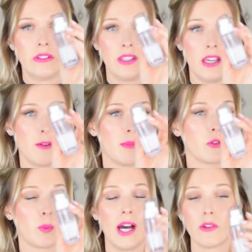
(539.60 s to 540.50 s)
Serum
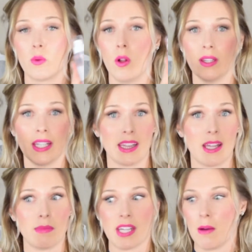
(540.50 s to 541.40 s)
as well, so I'll link
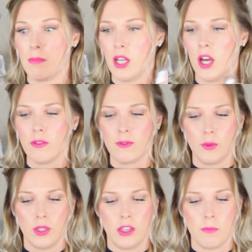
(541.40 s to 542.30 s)
them down below
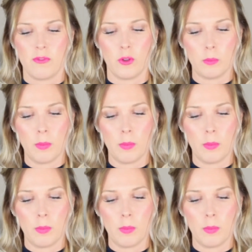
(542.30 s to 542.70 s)
for you, the full